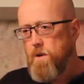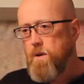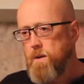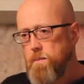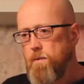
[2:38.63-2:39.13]
a
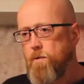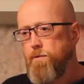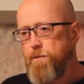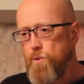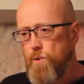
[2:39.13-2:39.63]
little bit more
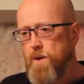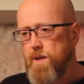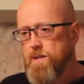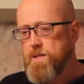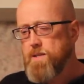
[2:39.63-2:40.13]

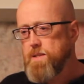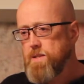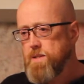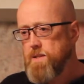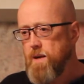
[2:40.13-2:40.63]
fruitiness,
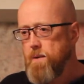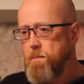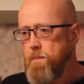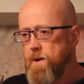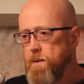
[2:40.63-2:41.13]
some